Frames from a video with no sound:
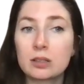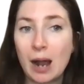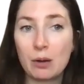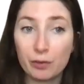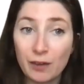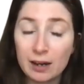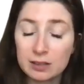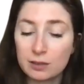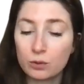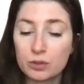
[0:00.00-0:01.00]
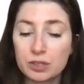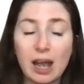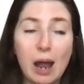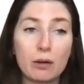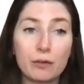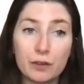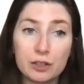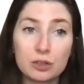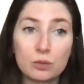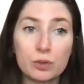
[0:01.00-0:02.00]
How effective was it? How
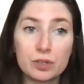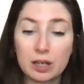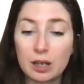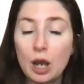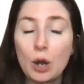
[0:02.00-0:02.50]
efficient was it?